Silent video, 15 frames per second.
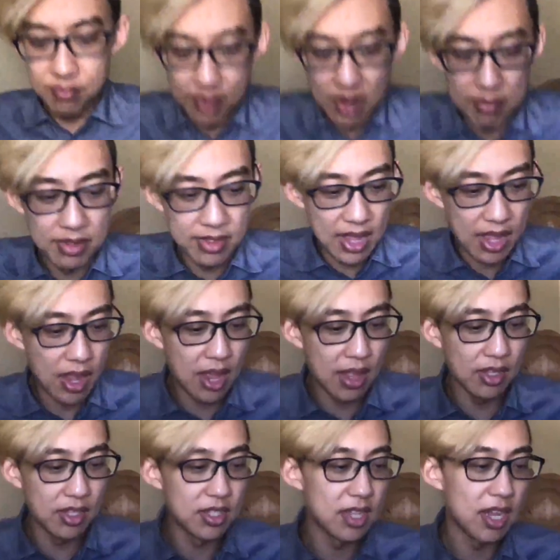I mean, that at
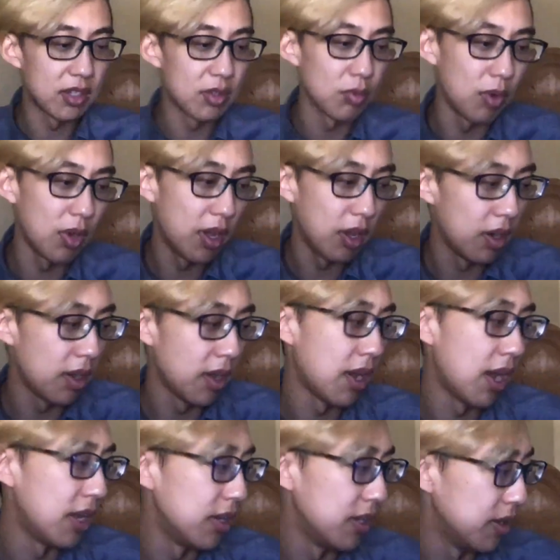least that's what
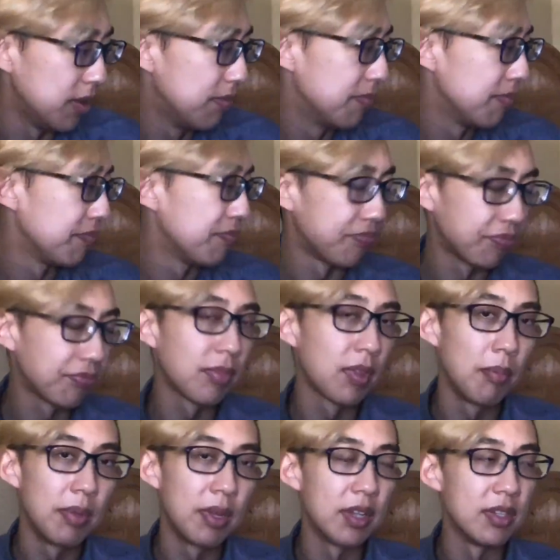I did,
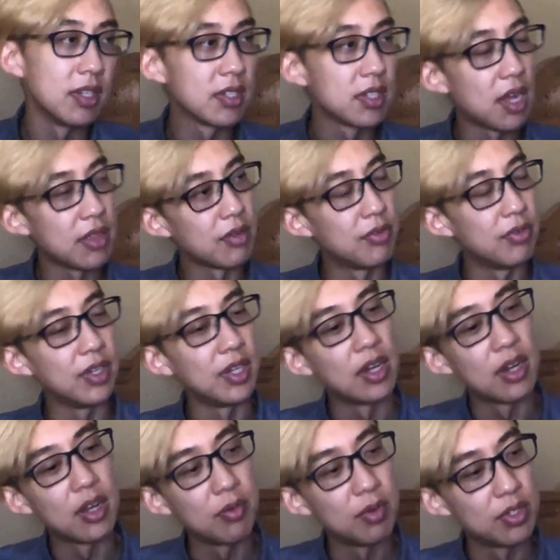because it's got the
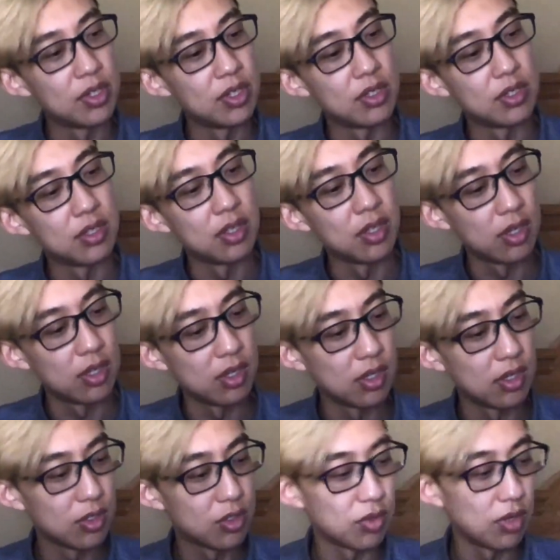furigana, which is
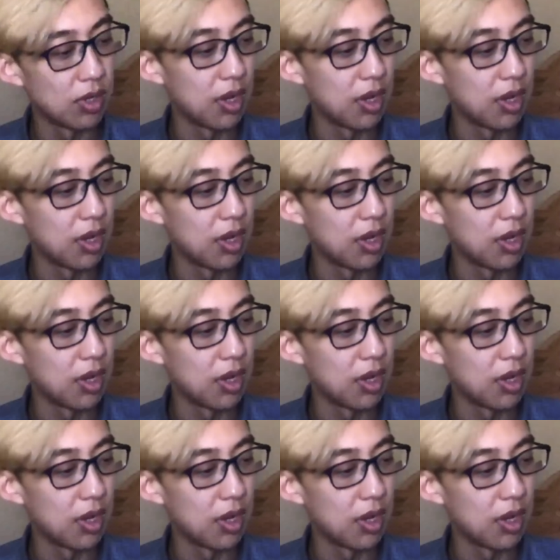like